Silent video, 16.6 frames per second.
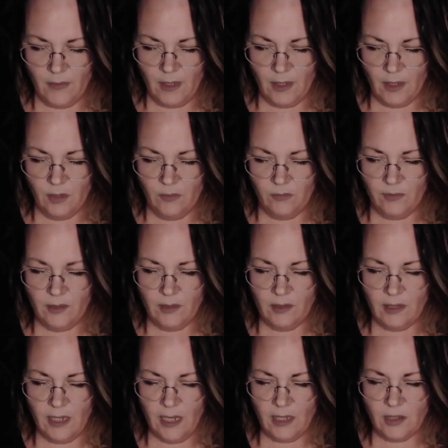You feel
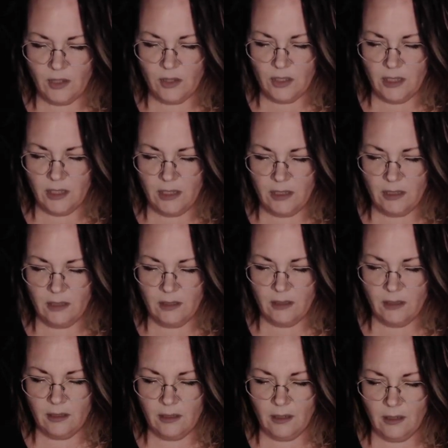the energy
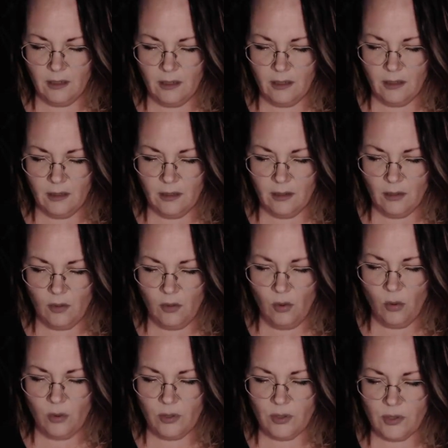
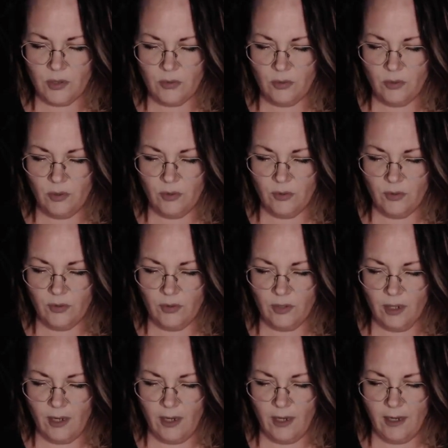course through your third
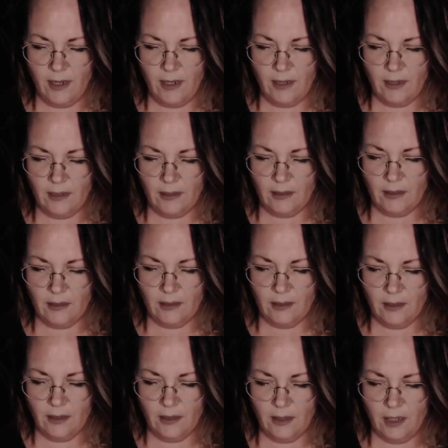eye
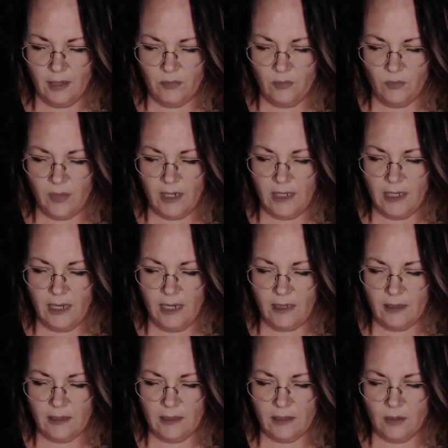and
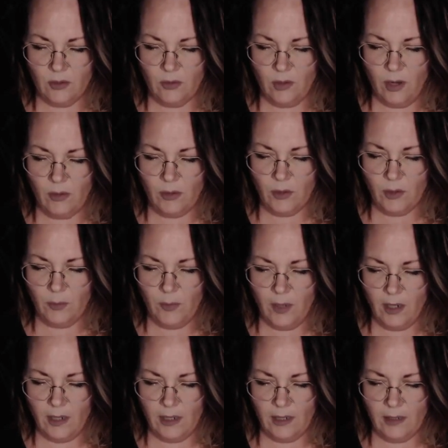radiate throughout your
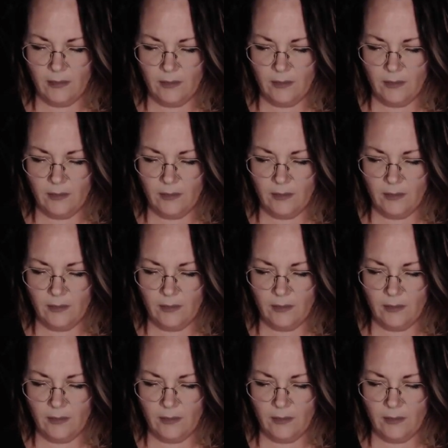body.